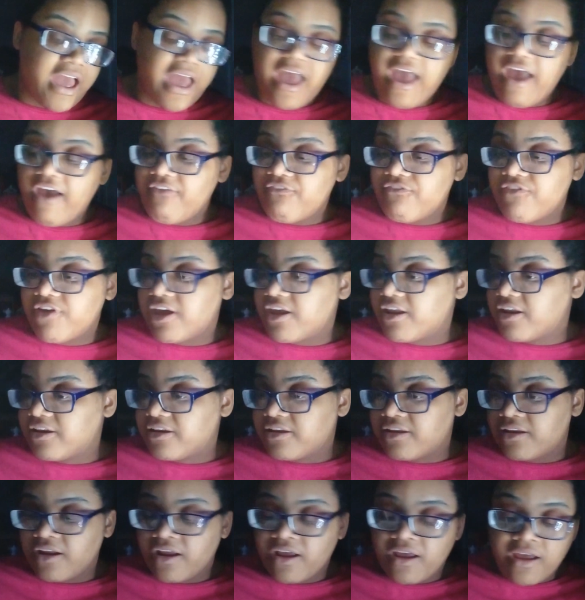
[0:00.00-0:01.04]

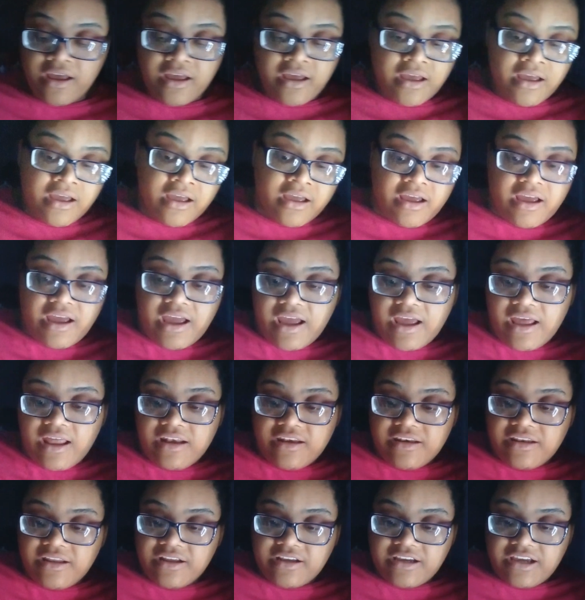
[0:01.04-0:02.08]
having
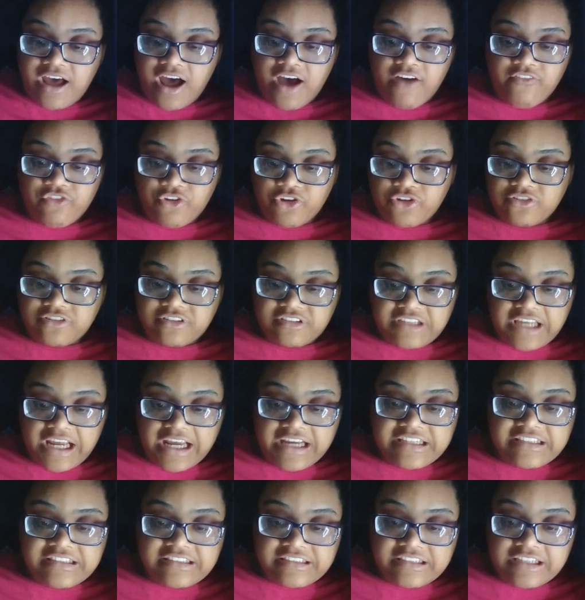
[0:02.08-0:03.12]
and
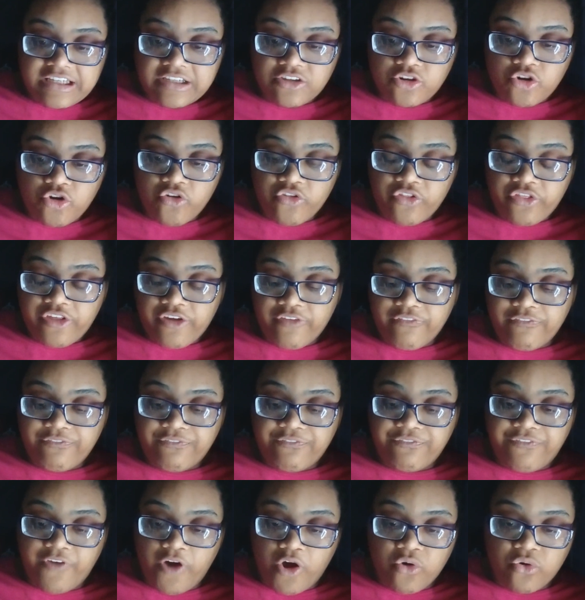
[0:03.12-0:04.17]
conversation on the
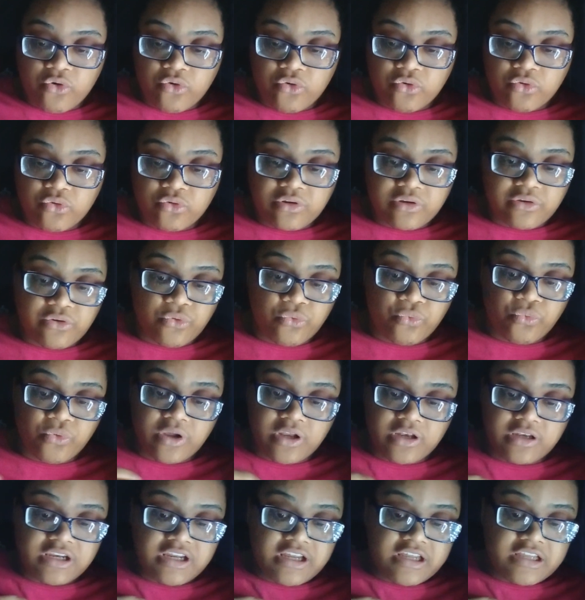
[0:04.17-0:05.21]
phone
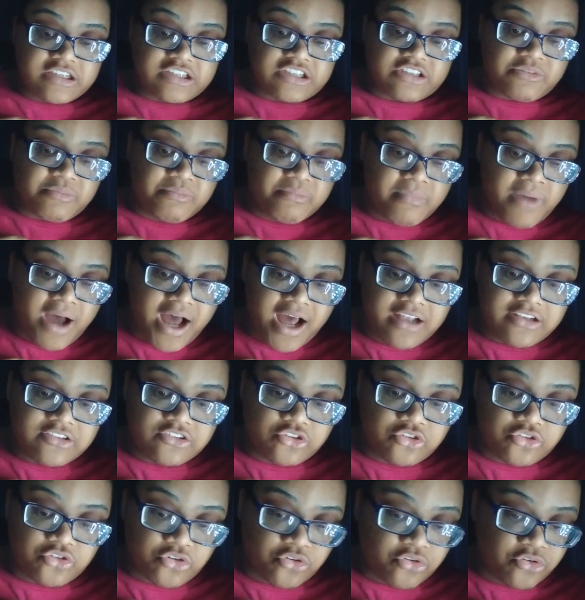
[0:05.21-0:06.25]
when it's my
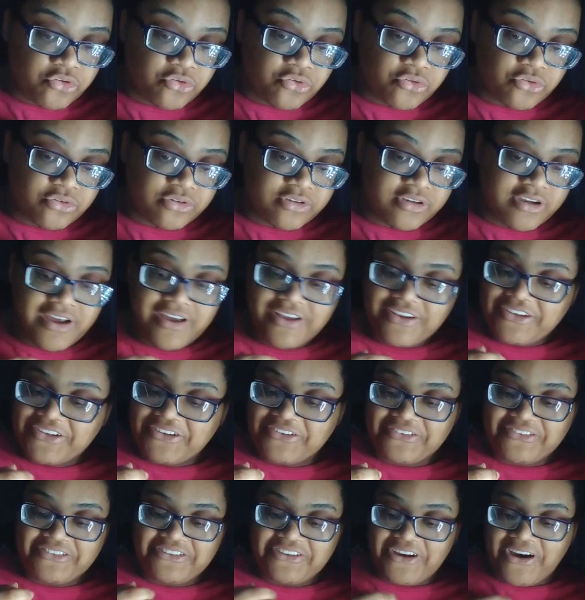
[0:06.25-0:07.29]
turn
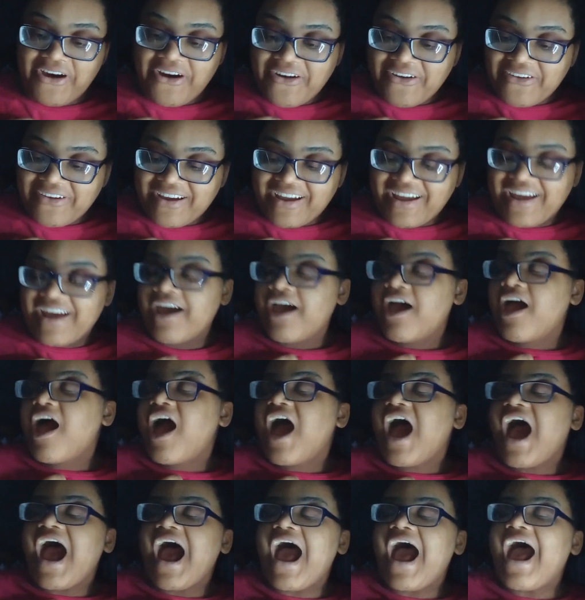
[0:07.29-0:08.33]
to talk.
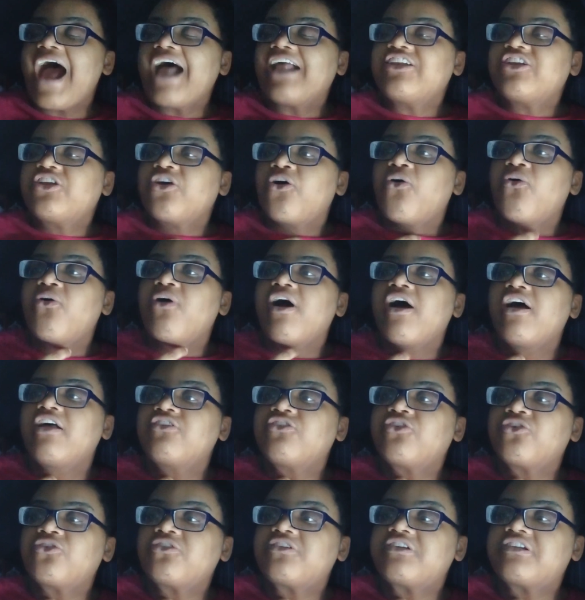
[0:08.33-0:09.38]
I don't
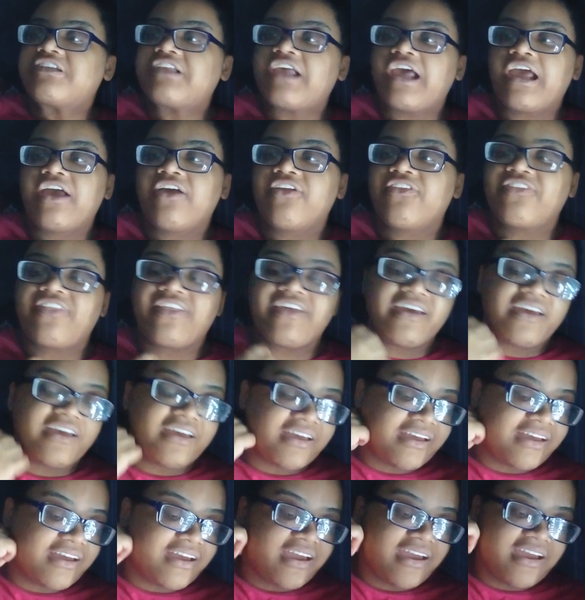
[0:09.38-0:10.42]
understand
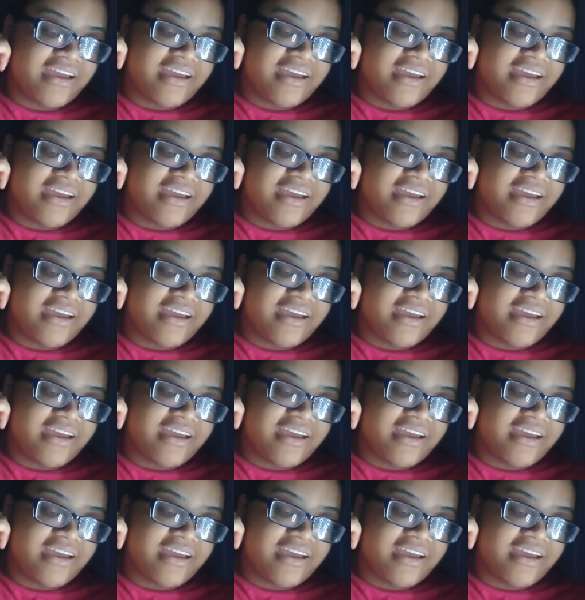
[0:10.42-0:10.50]
that.